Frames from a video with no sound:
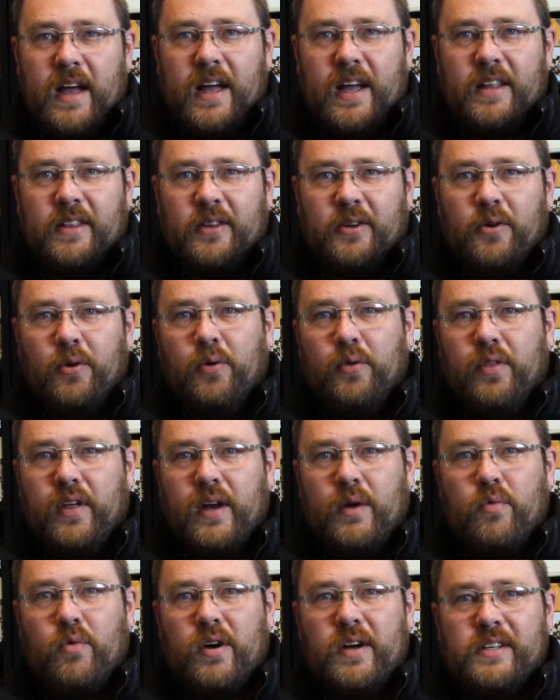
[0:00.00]
And the cool
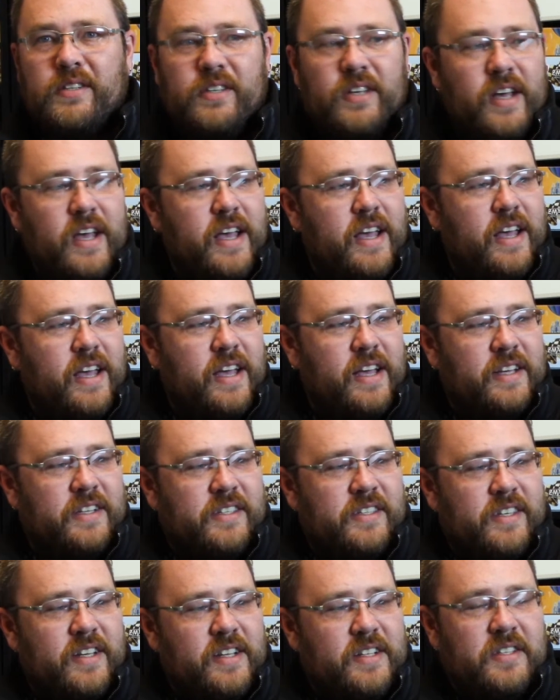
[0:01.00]
thing
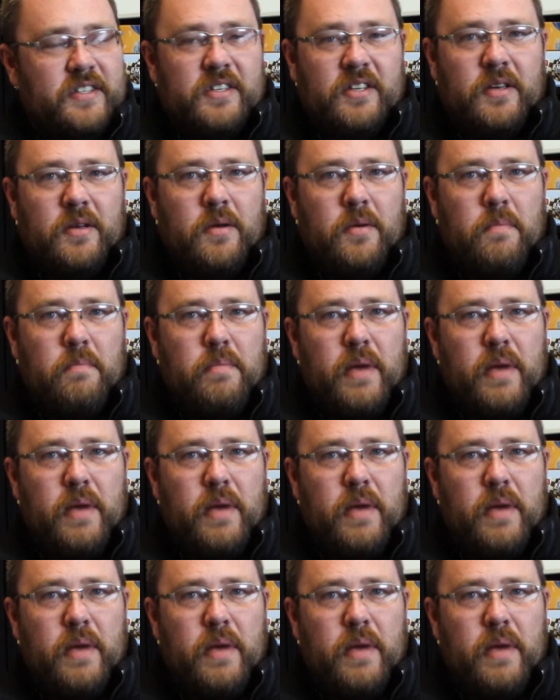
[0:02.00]
is since